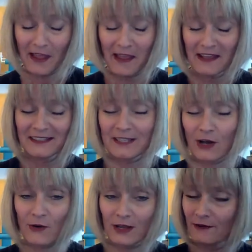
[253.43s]

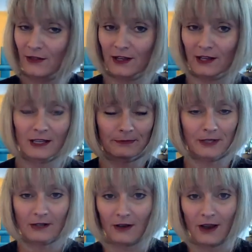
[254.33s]
So even the
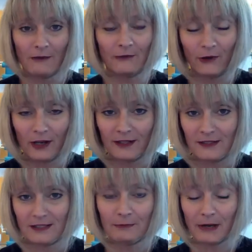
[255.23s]
elliptical, I'm falling
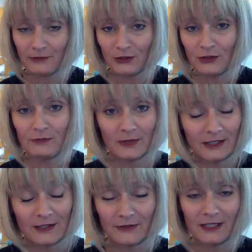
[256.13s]
asleep after 2
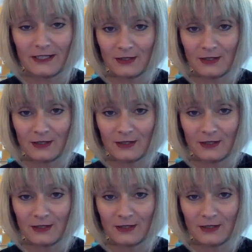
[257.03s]
minutes, really.